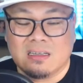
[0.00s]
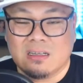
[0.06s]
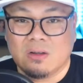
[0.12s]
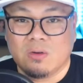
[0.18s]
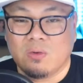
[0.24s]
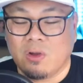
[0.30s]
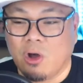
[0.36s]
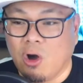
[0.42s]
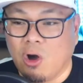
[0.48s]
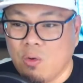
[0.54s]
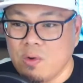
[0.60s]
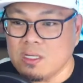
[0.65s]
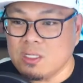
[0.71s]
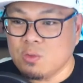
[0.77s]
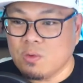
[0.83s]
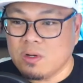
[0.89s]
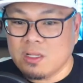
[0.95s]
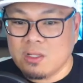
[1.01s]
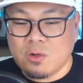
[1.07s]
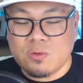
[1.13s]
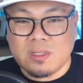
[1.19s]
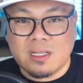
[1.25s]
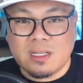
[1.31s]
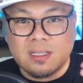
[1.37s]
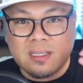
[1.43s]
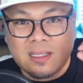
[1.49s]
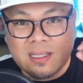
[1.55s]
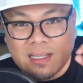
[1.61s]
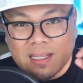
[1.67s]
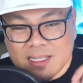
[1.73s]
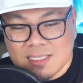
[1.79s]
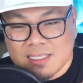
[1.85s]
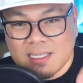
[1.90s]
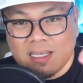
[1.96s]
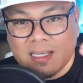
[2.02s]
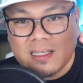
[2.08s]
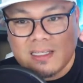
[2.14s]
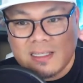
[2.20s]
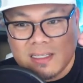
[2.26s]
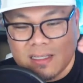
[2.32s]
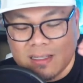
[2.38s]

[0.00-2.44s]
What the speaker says: We always want to know the nitty